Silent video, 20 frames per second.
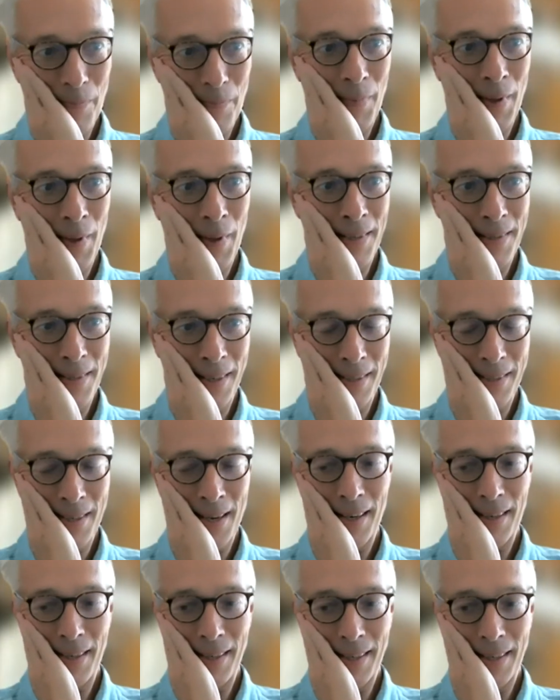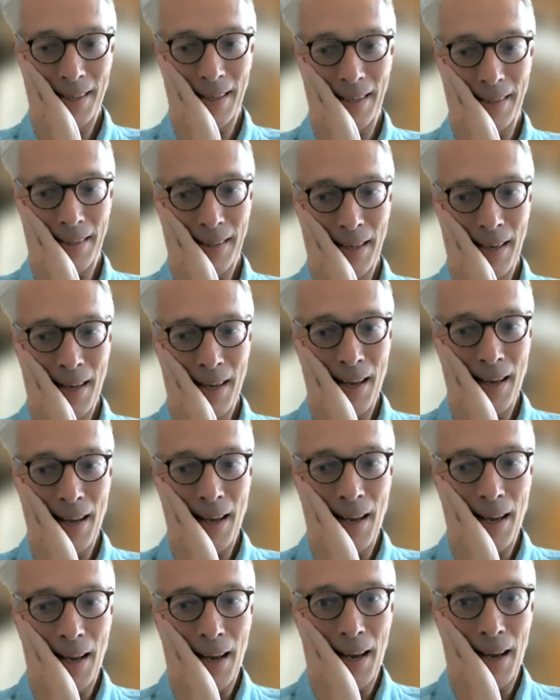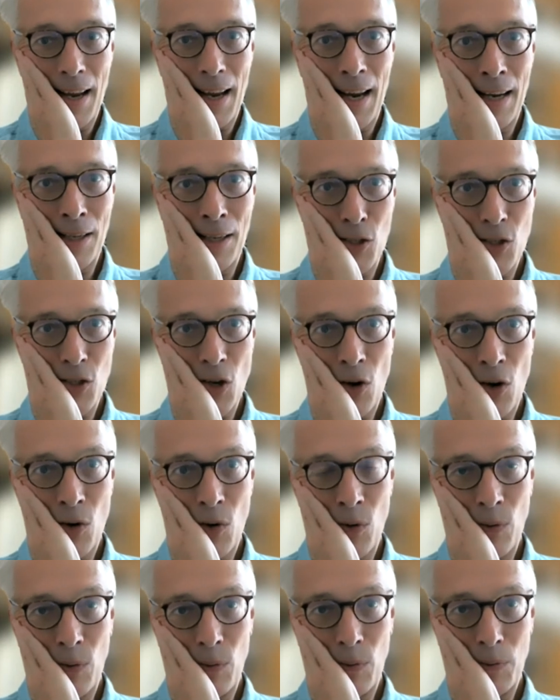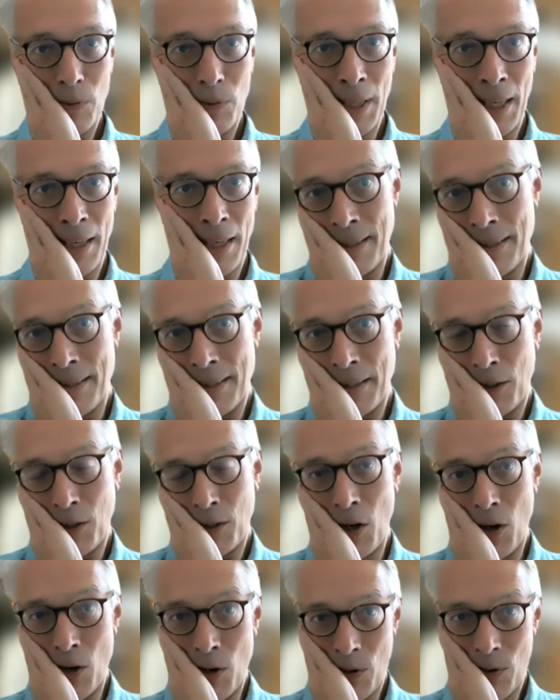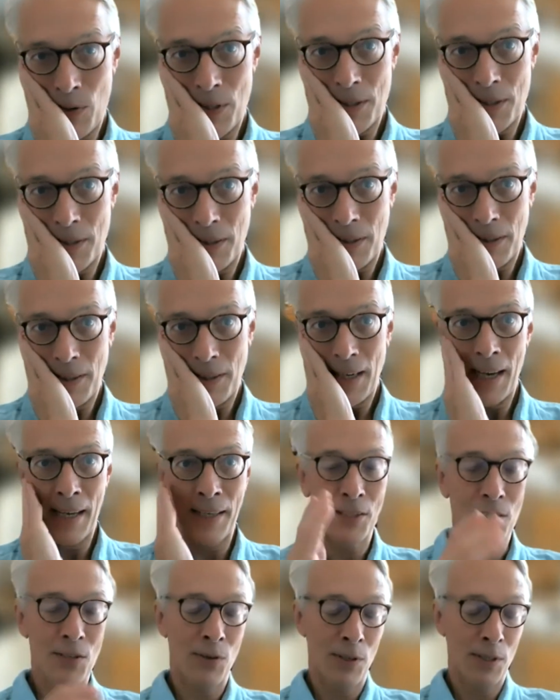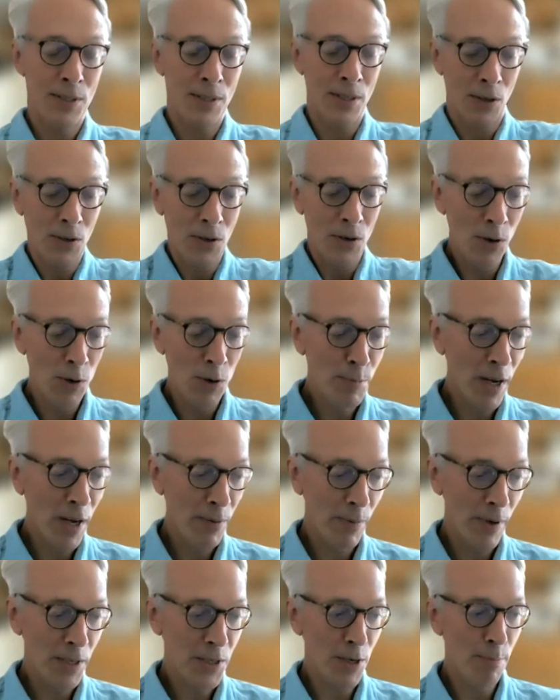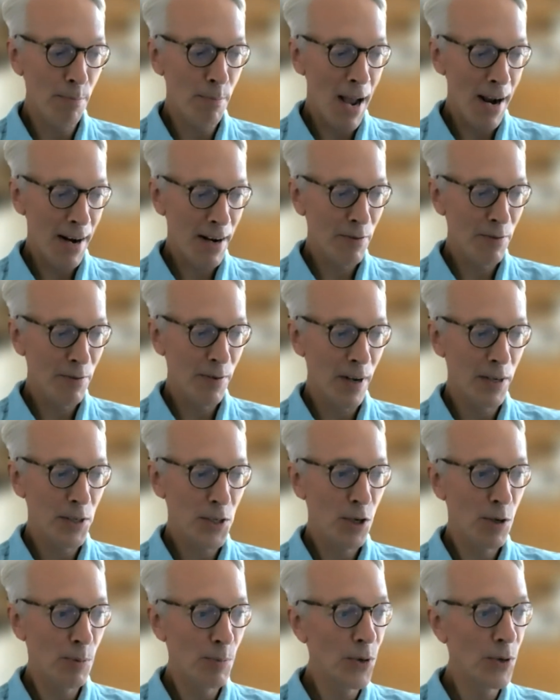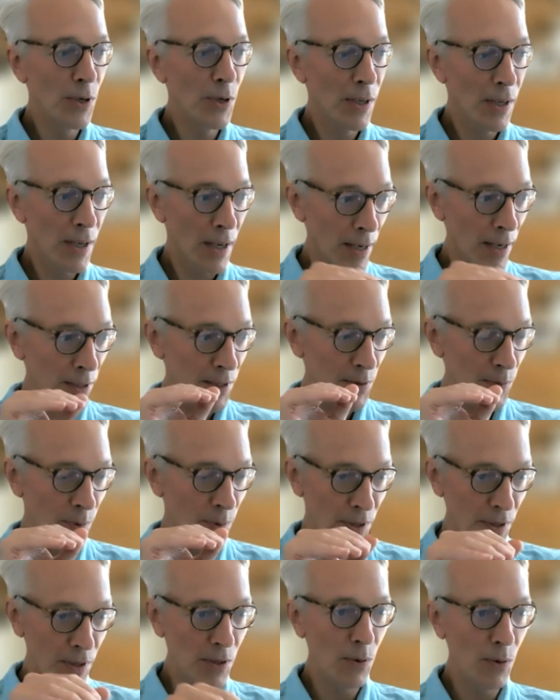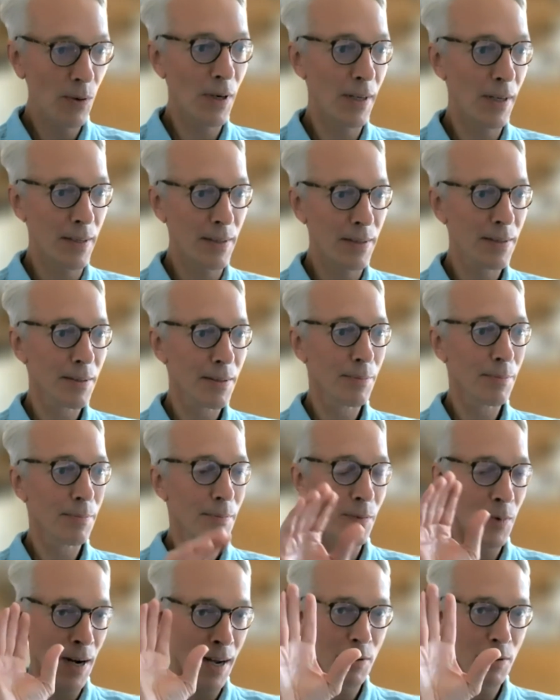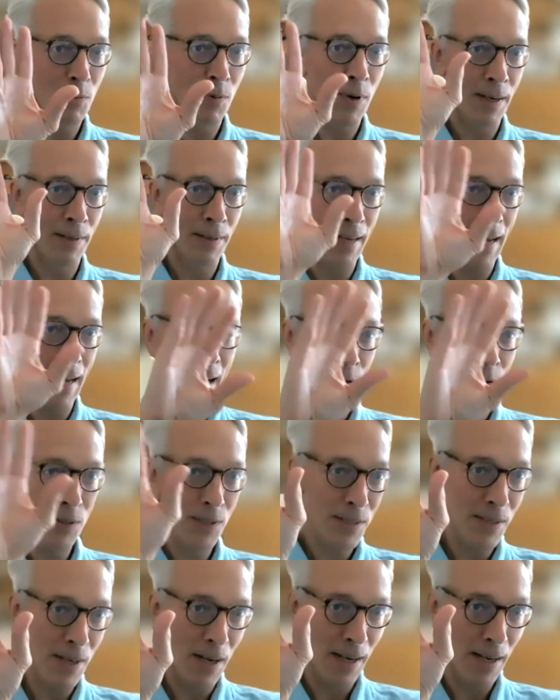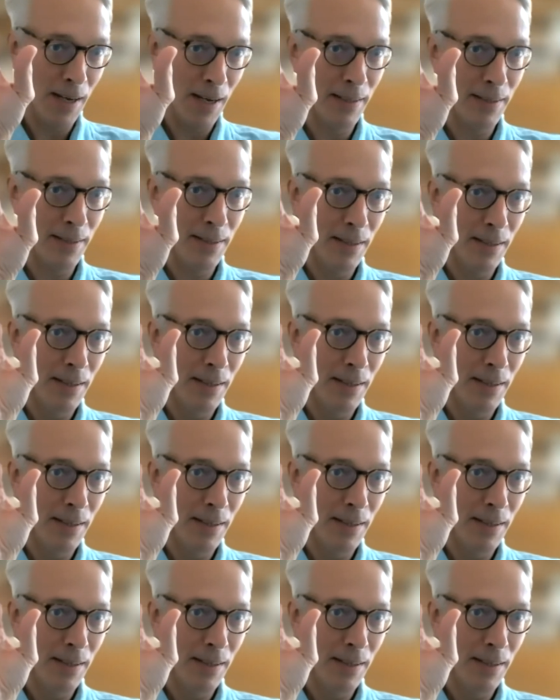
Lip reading: That's exactly it. And so there's a code, and so it's the code by which a macrophage communicates with the nucleus, right? Where the outside,